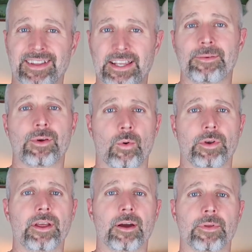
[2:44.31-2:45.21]
They keep
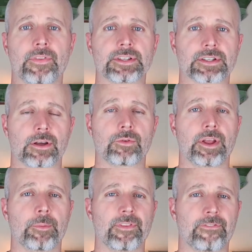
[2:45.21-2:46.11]
going down, but they slow
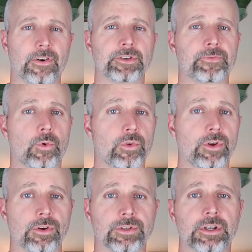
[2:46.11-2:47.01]
down. But the first 4
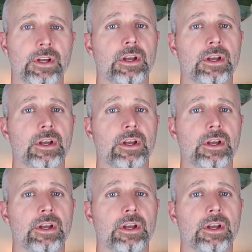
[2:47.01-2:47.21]
years,